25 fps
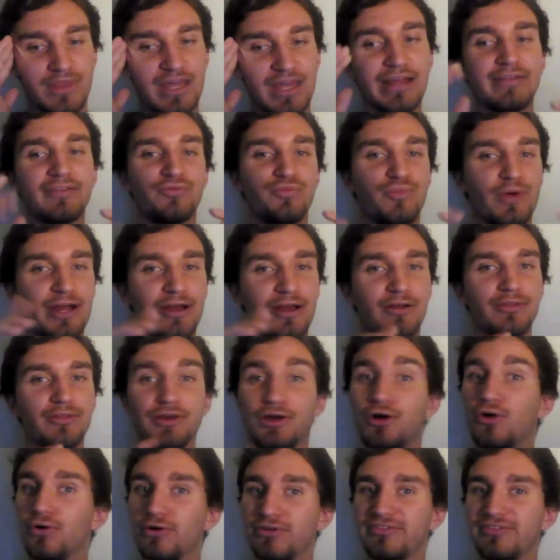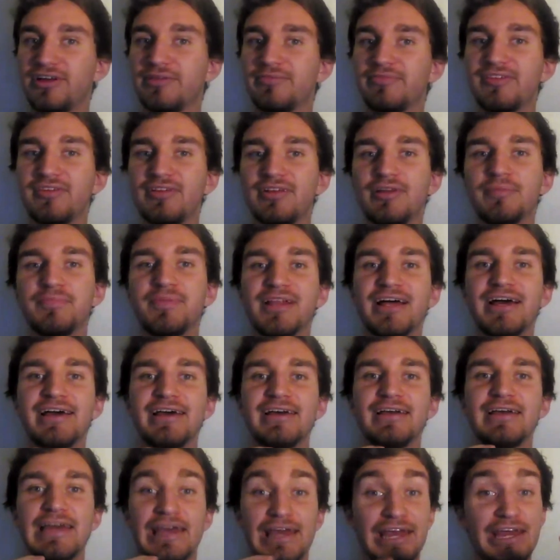that's where the course comes into
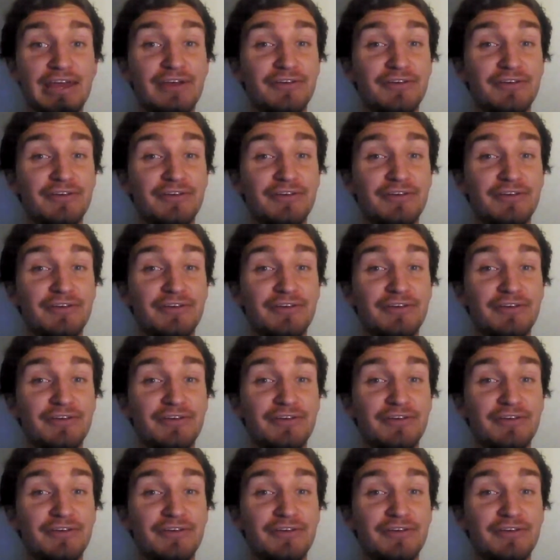play.